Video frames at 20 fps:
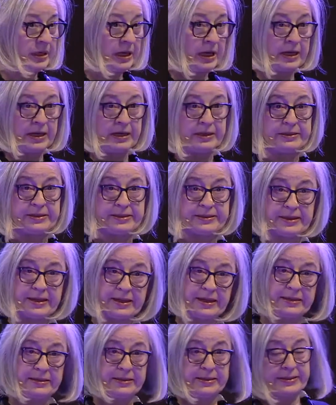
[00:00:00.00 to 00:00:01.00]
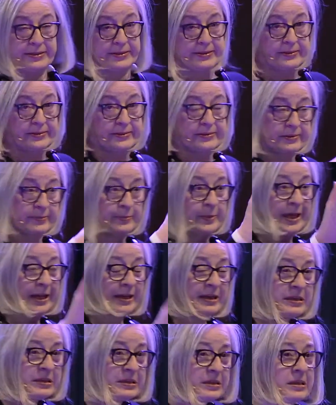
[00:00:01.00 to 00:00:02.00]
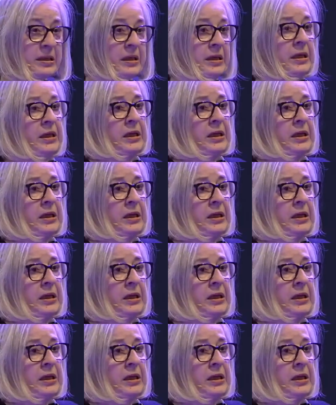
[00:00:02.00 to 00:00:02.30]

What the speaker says: I designed this space.